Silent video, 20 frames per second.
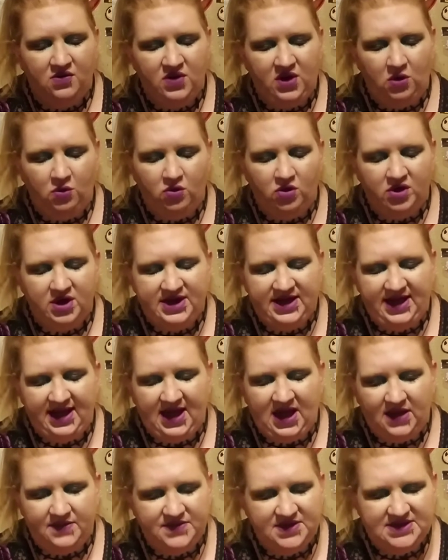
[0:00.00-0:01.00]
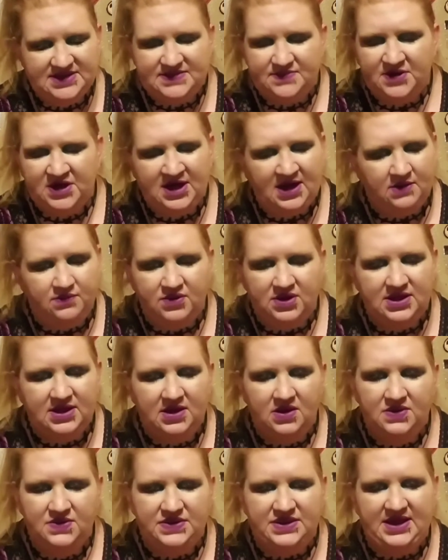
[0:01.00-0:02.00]
already have this one. I really
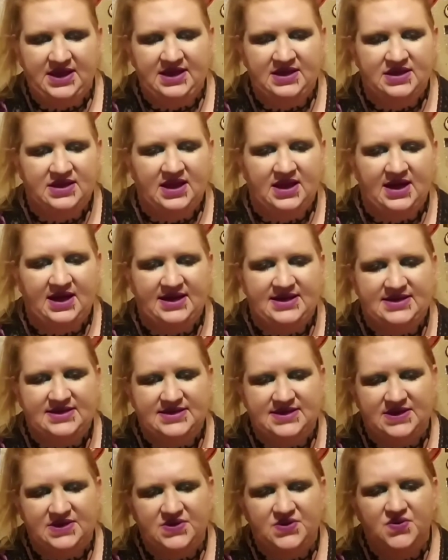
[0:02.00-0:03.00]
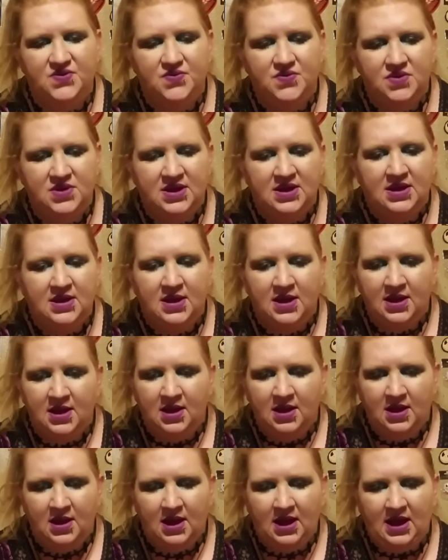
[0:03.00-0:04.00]
don't think that I do.
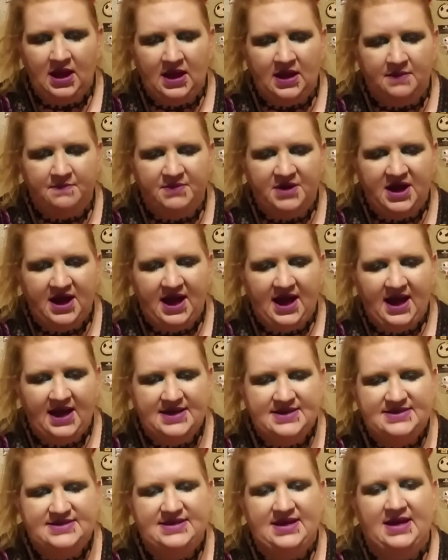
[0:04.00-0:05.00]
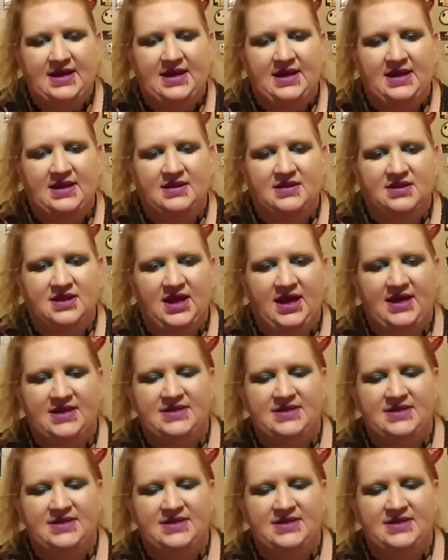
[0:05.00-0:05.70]
Um, but it has uh, Lance